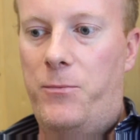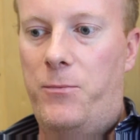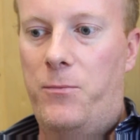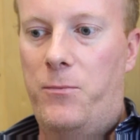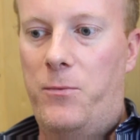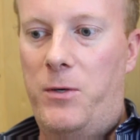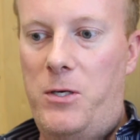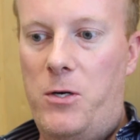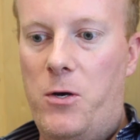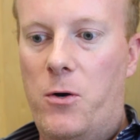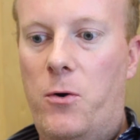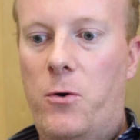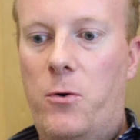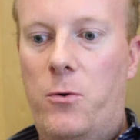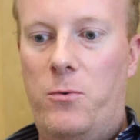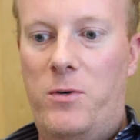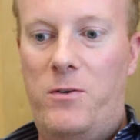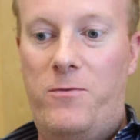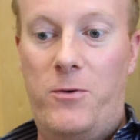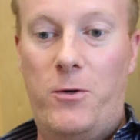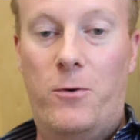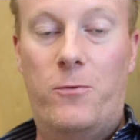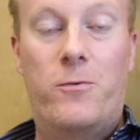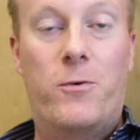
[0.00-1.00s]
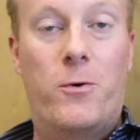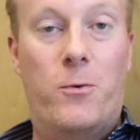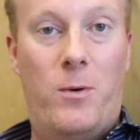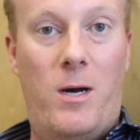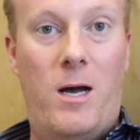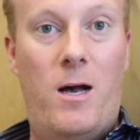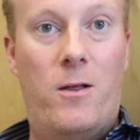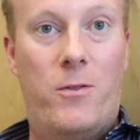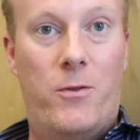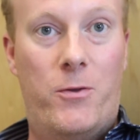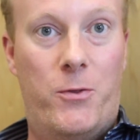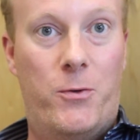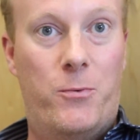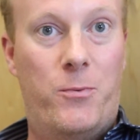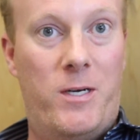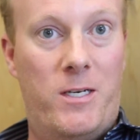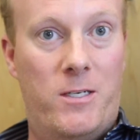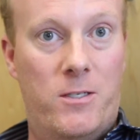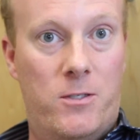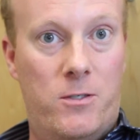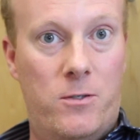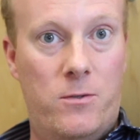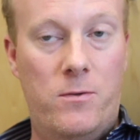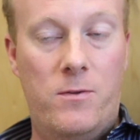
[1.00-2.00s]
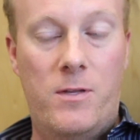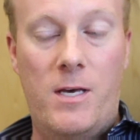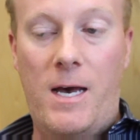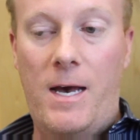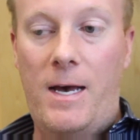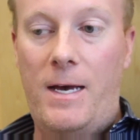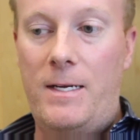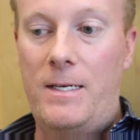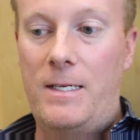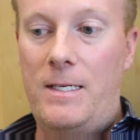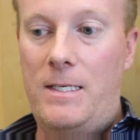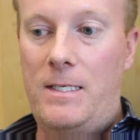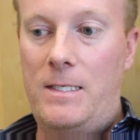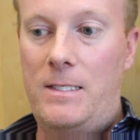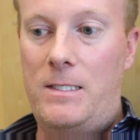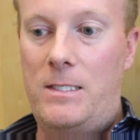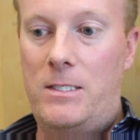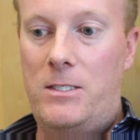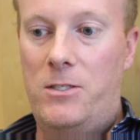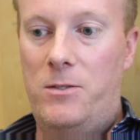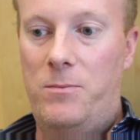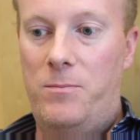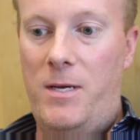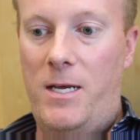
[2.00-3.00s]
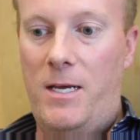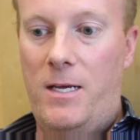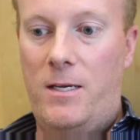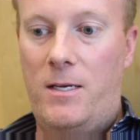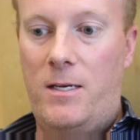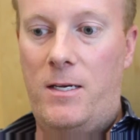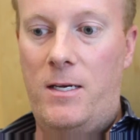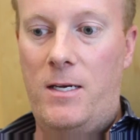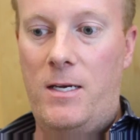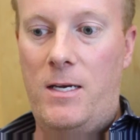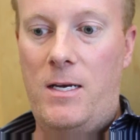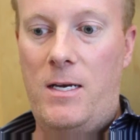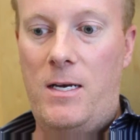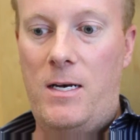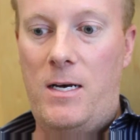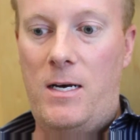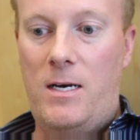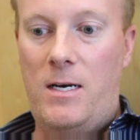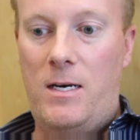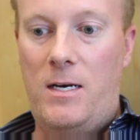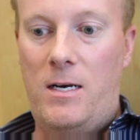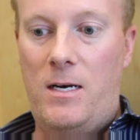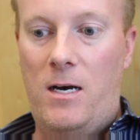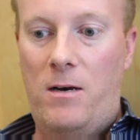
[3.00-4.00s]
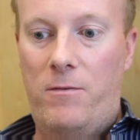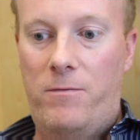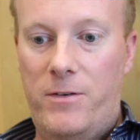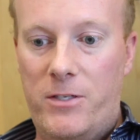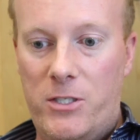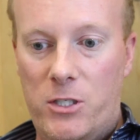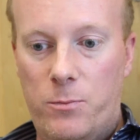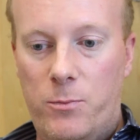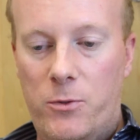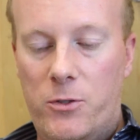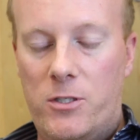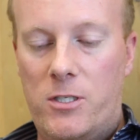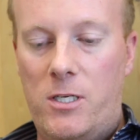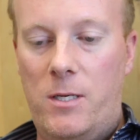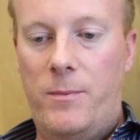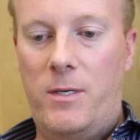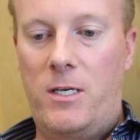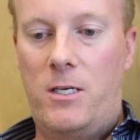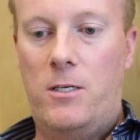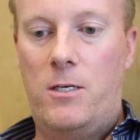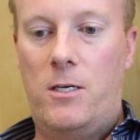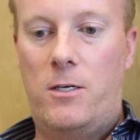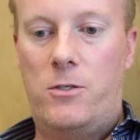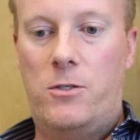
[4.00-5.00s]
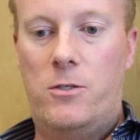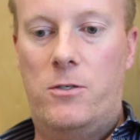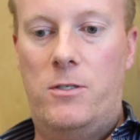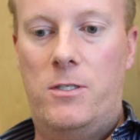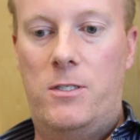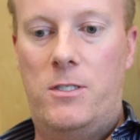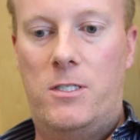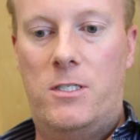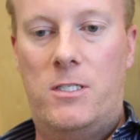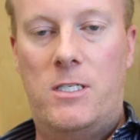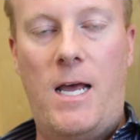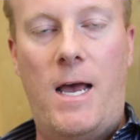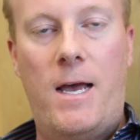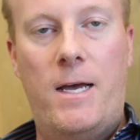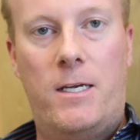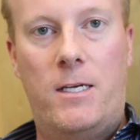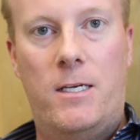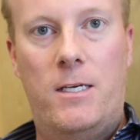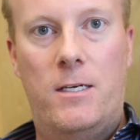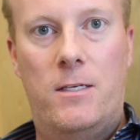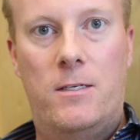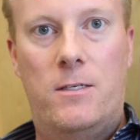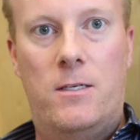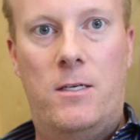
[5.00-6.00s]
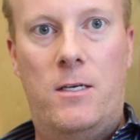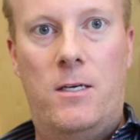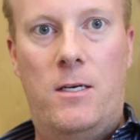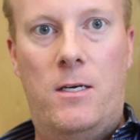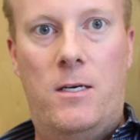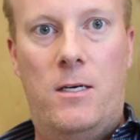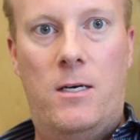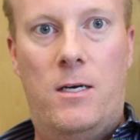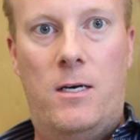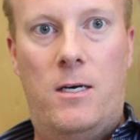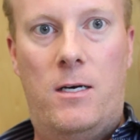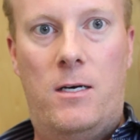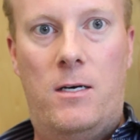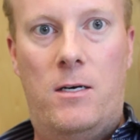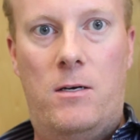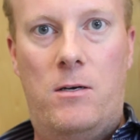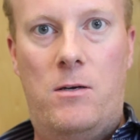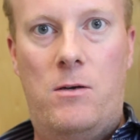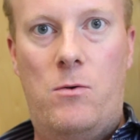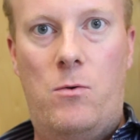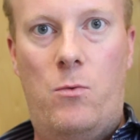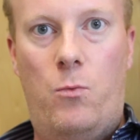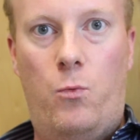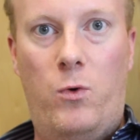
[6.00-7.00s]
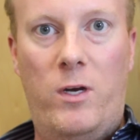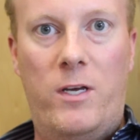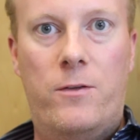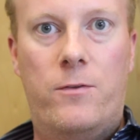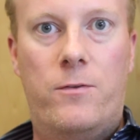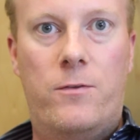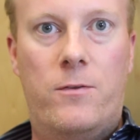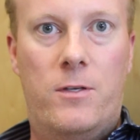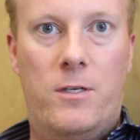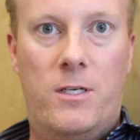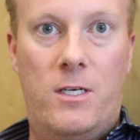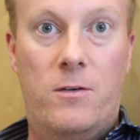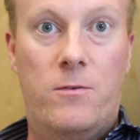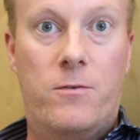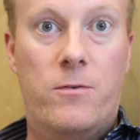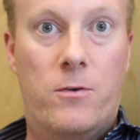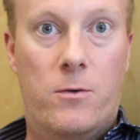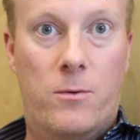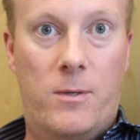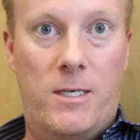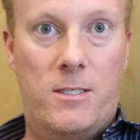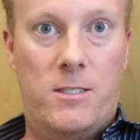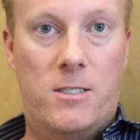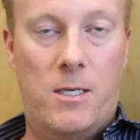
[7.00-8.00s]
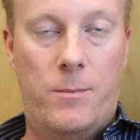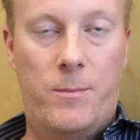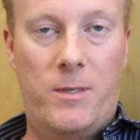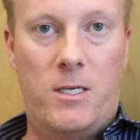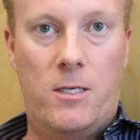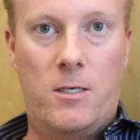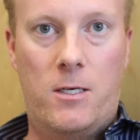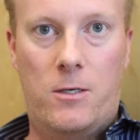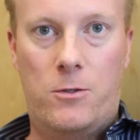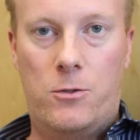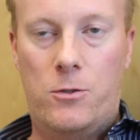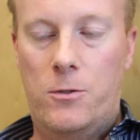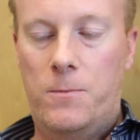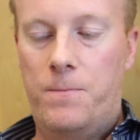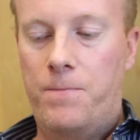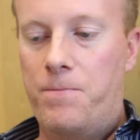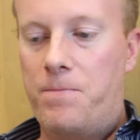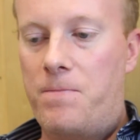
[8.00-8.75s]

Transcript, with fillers: We've known for a while that the way to do that is to make a visible semiconductor and stack it with an infrared semiconductor.